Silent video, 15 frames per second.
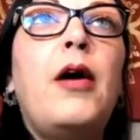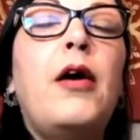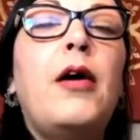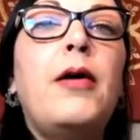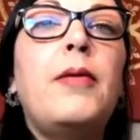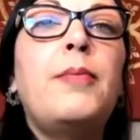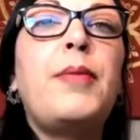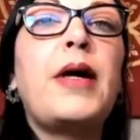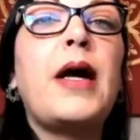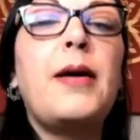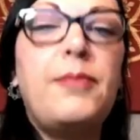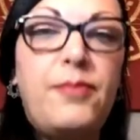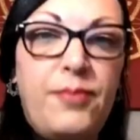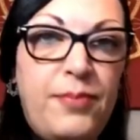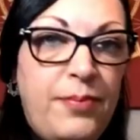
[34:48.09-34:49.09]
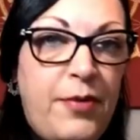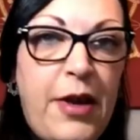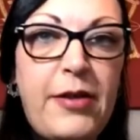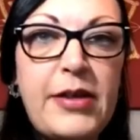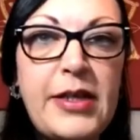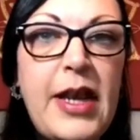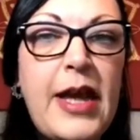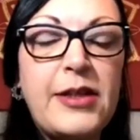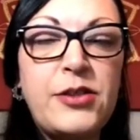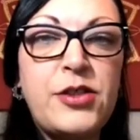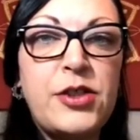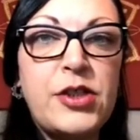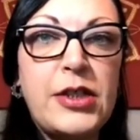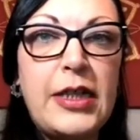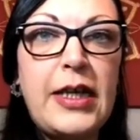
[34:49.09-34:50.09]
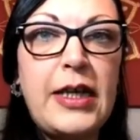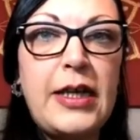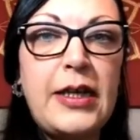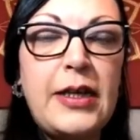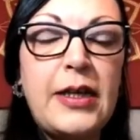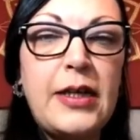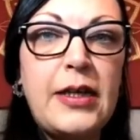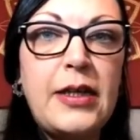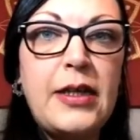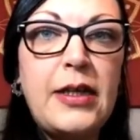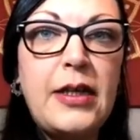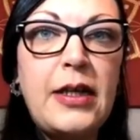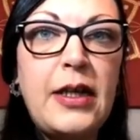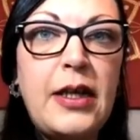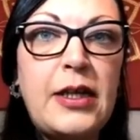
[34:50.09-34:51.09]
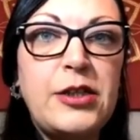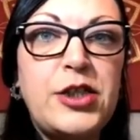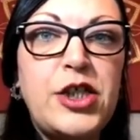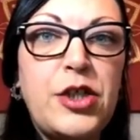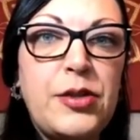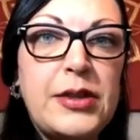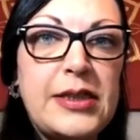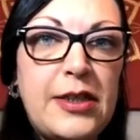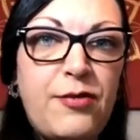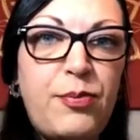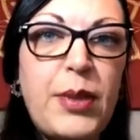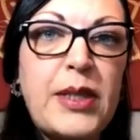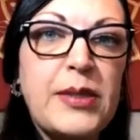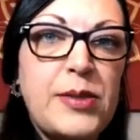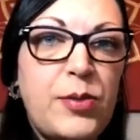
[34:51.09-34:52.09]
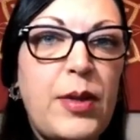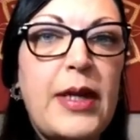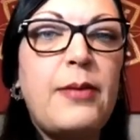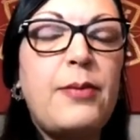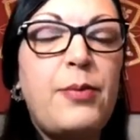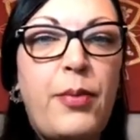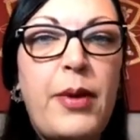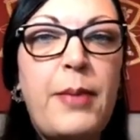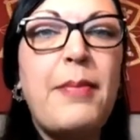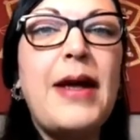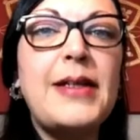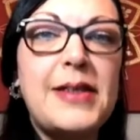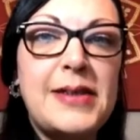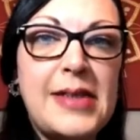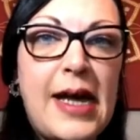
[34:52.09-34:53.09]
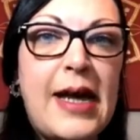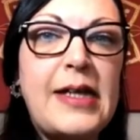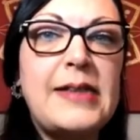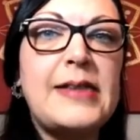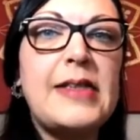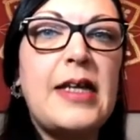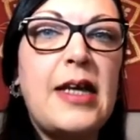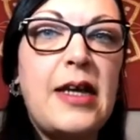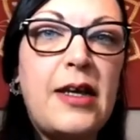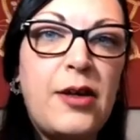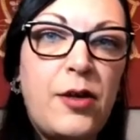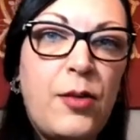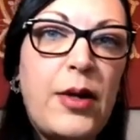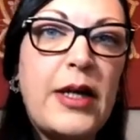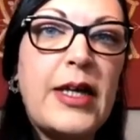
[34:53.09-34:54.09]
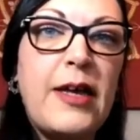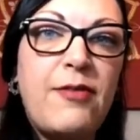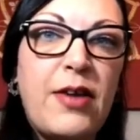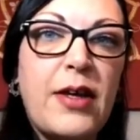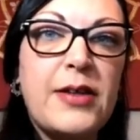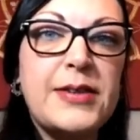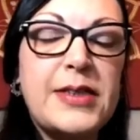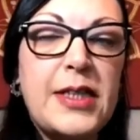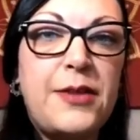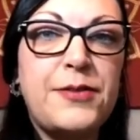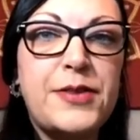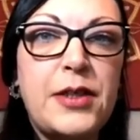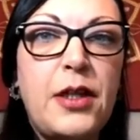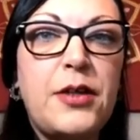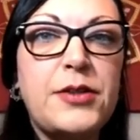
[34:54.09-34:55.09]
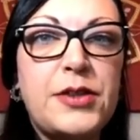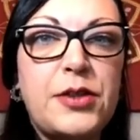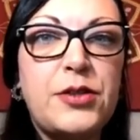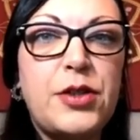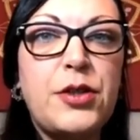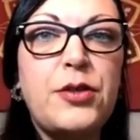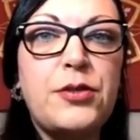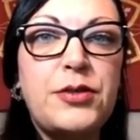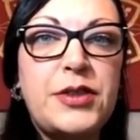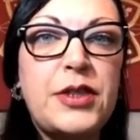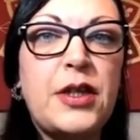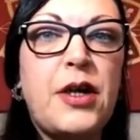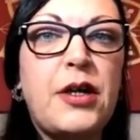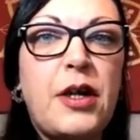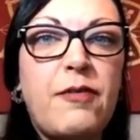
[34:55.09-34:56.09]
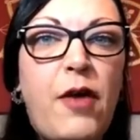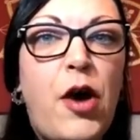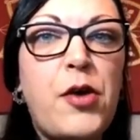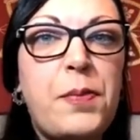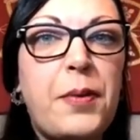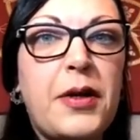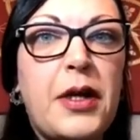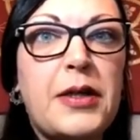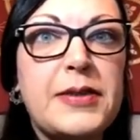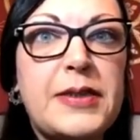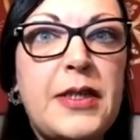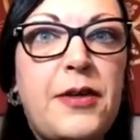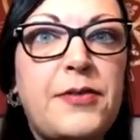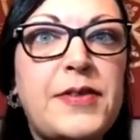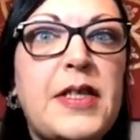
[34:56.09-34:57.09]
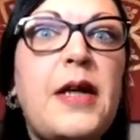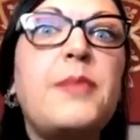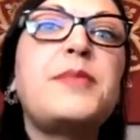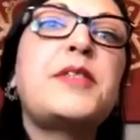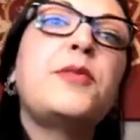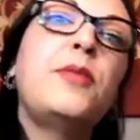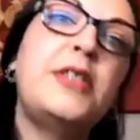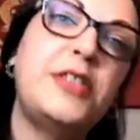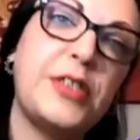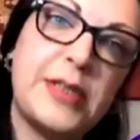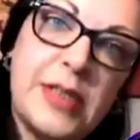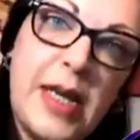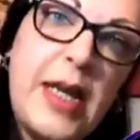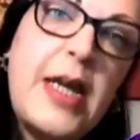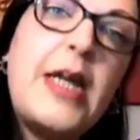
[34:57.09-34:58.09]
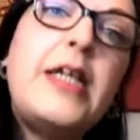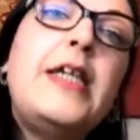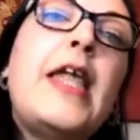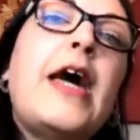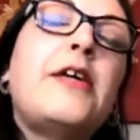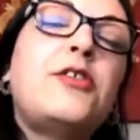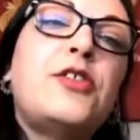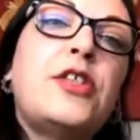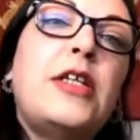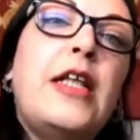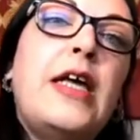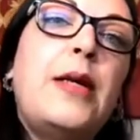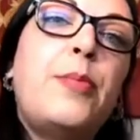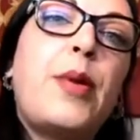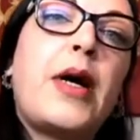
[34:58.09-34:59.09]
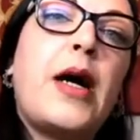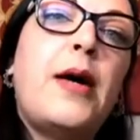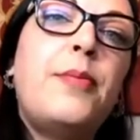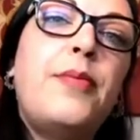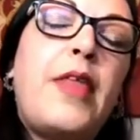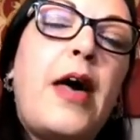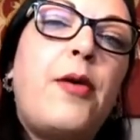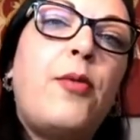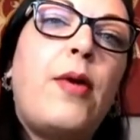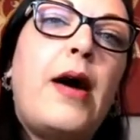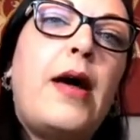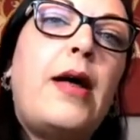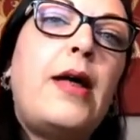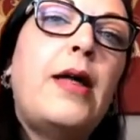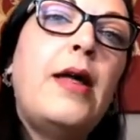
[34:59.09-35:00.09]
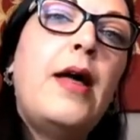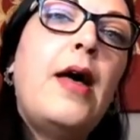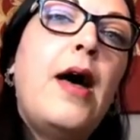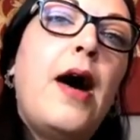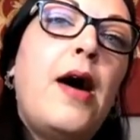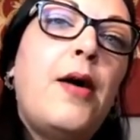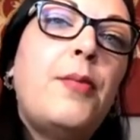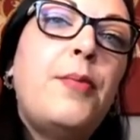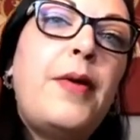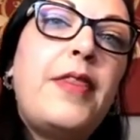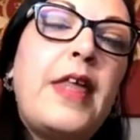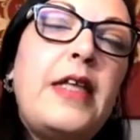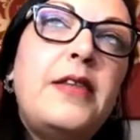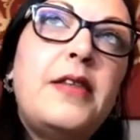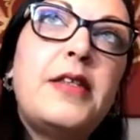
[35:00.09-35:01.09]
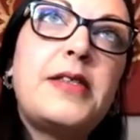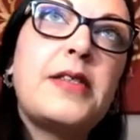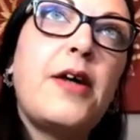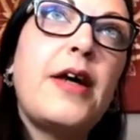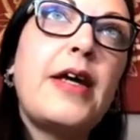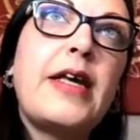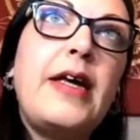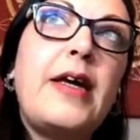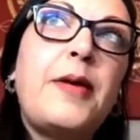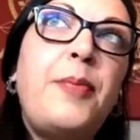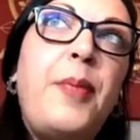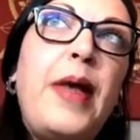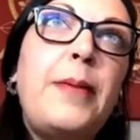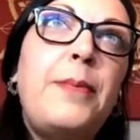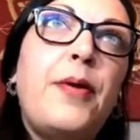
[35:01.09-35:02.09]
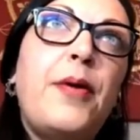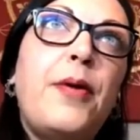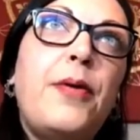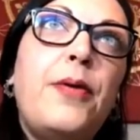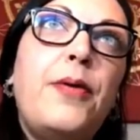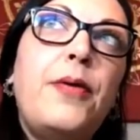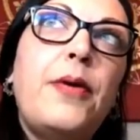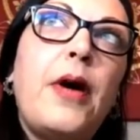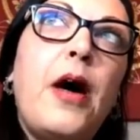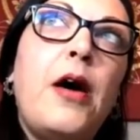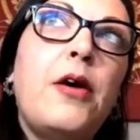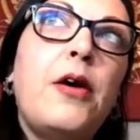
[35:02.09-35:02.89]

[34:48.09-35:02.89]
become very naturally intuitive because we're meditating, we're giving ourselves lots of tools to kind of open ourselves up, so we just naturally become that way. But then the psychic people aren't